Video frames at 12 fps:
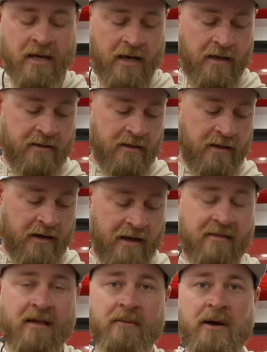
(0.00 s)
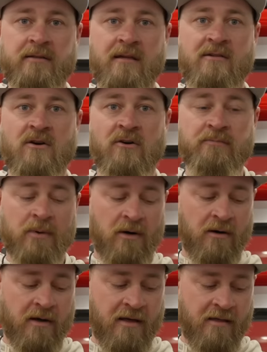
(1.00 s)
and then the nice thing about this golf
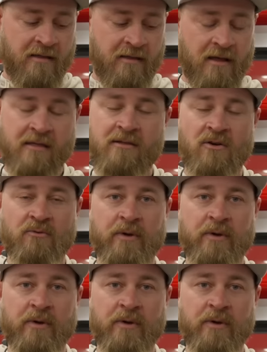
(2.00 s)
ball is it still